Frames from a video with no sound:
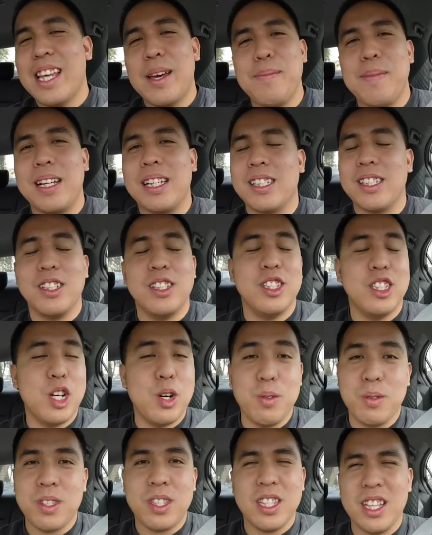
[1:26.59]
that makes
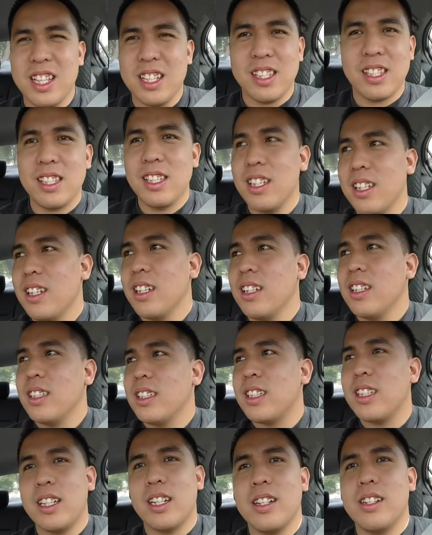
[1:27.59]
no sense.
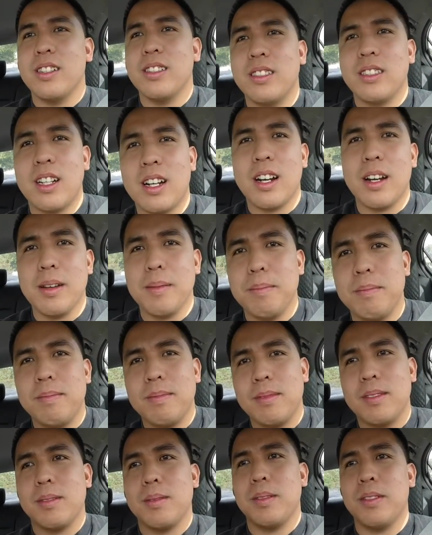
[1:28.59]
So, uh, alright,
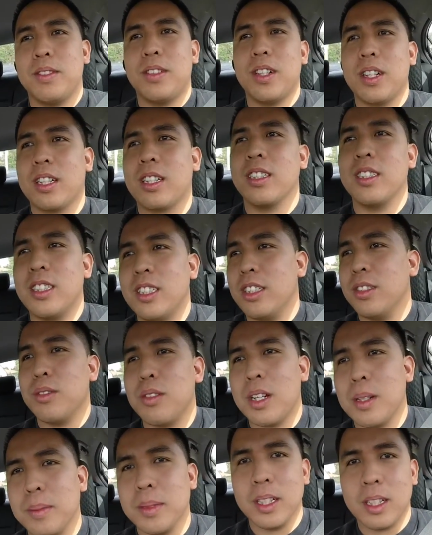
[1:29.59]
before I continue
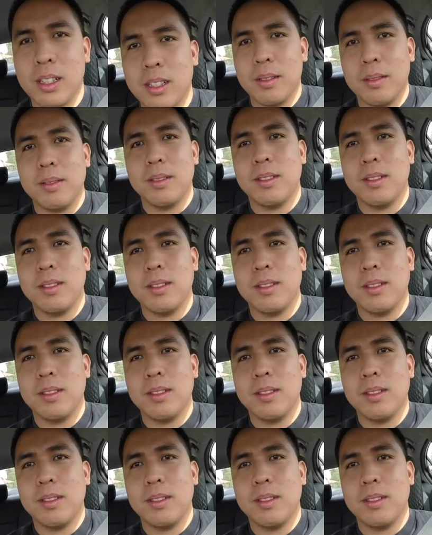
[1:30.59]
rambling.